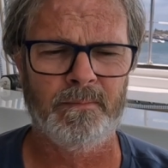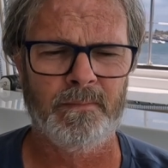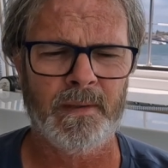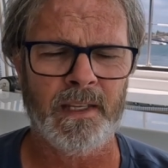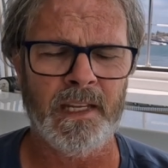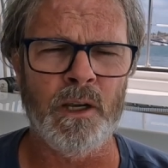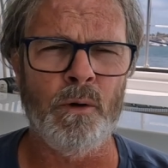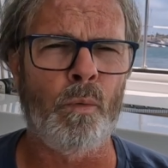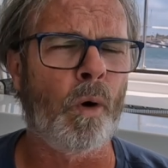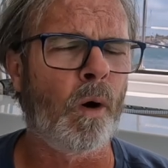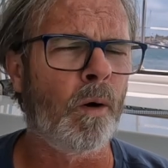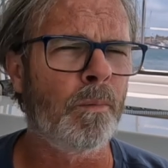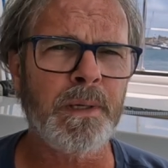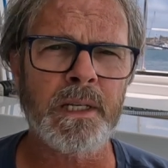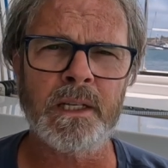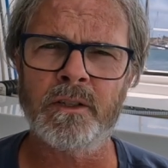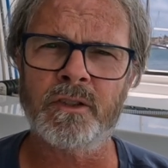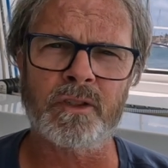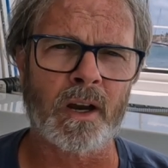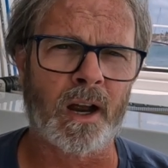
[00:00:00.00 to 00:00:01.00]
It won't
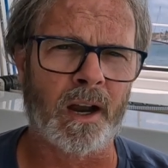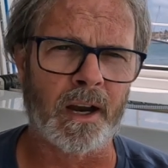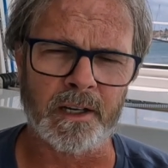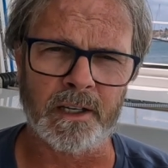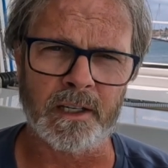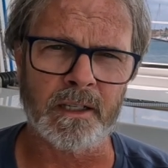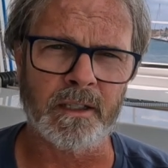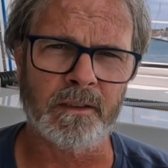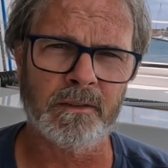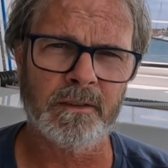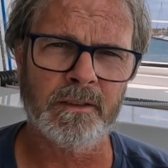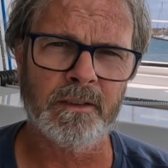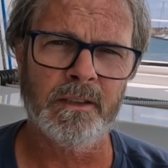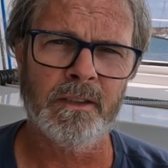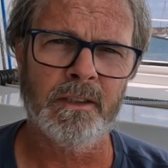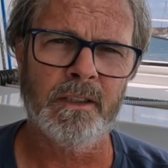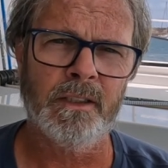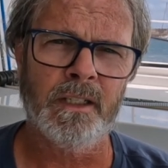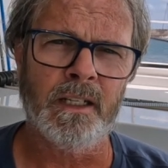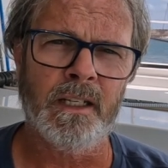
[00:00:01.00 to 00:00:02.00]
be as tidy.
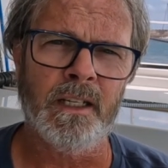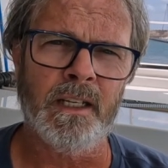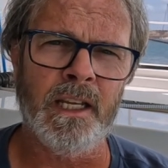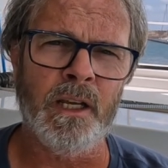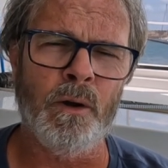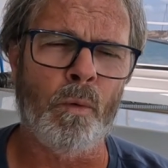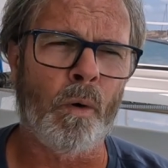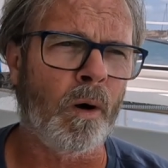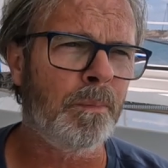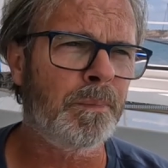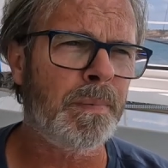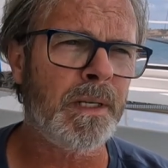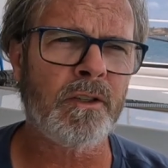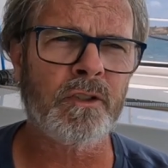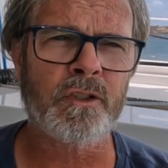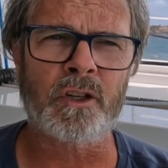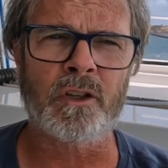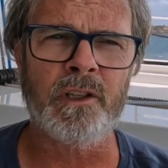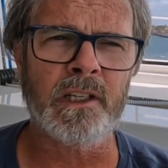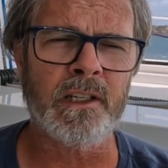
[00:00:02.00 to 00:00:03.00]
It won't be
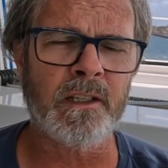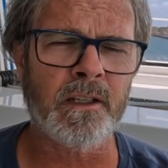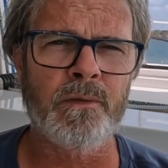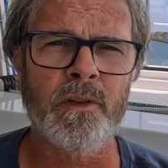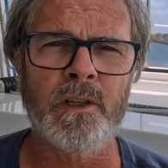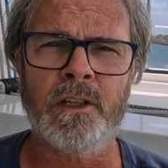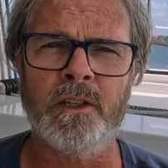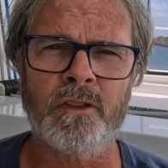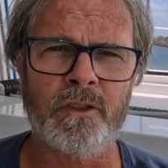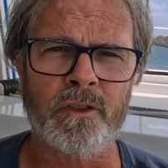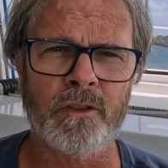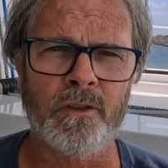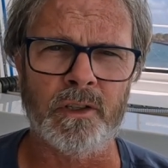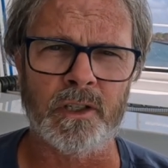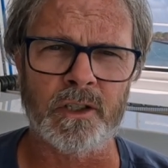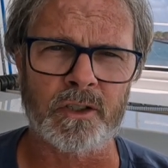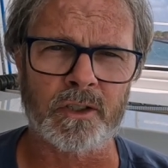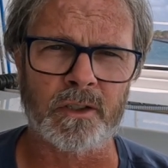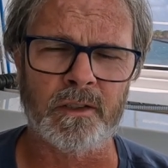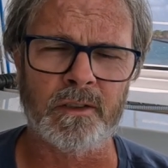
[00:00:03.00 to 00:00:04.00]
as clean of an
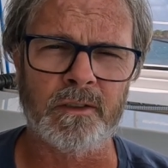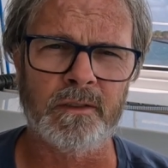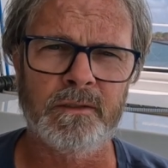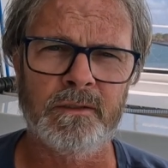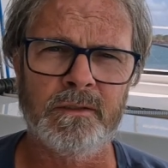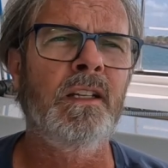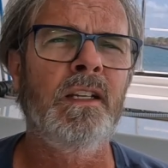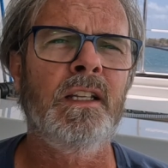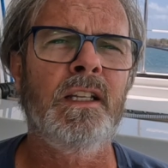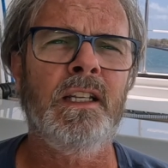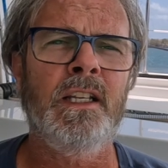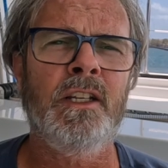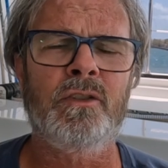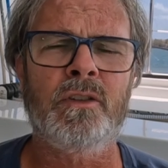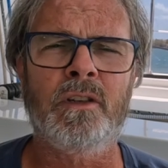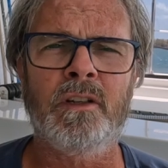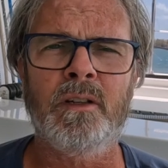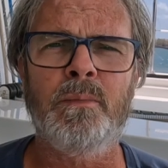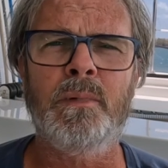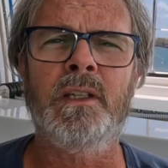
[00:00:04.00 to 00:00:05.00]
installation. It's
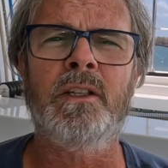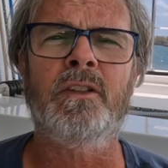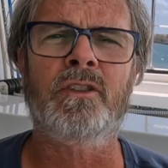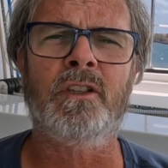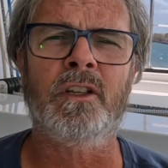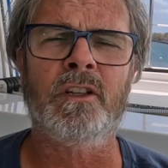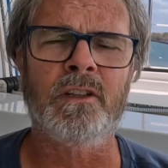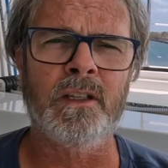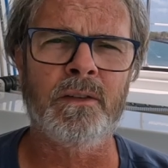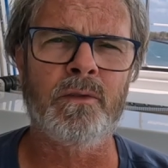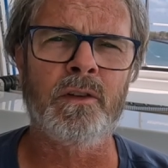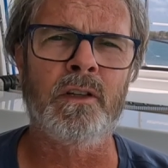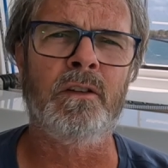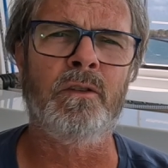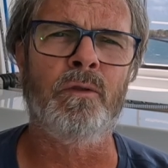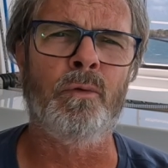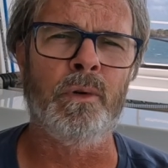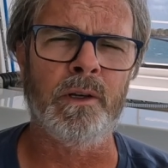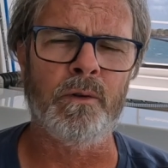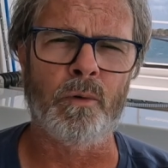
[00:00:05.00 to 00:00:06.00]
going to be a significant
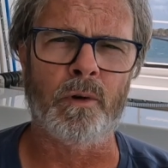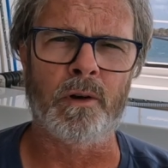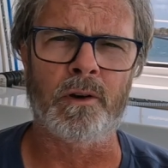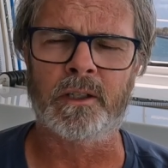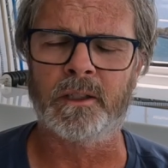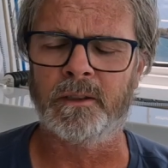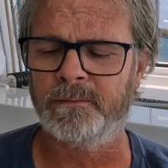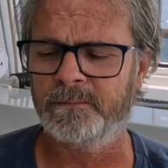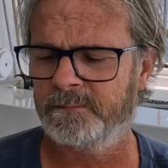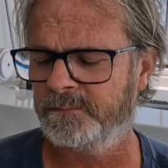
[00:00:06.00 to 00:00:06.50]
rework.